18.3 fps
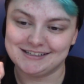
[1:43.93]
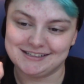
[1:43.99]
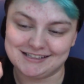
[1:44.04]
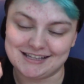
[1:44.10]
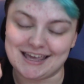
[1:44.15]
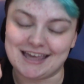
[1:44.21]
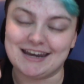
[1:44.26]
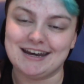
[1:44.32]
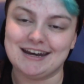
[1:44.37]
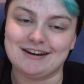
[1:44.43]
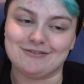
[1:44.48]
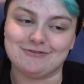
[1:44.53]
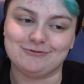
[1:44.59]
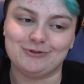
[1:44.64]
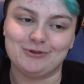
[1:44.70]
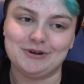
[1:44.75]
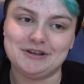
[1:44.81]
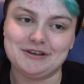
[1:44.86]
to edit a
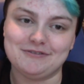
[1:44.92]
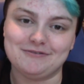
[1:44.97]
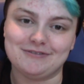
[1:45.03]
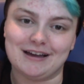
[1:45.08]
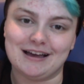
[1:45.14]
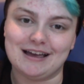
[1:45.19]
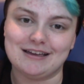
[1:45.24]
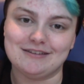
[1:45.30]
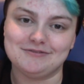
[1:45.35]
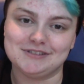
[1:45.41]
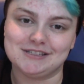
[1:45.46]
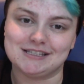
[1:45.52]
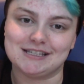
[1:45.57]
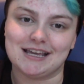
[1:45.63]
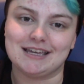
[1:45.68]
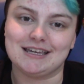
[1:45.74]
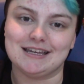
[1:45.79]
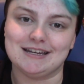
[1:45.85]

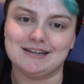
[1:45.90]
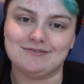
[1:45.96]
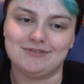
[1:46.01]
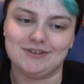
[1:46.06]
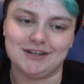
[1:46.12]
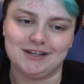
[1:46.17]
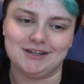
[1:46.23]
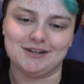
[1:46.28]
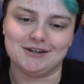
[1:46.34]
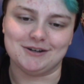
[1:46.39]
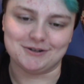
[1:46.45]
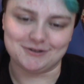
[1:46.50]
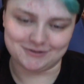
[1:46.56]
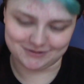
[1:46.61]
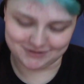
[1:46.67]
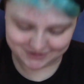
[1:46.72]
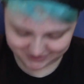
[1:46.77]
45-second video.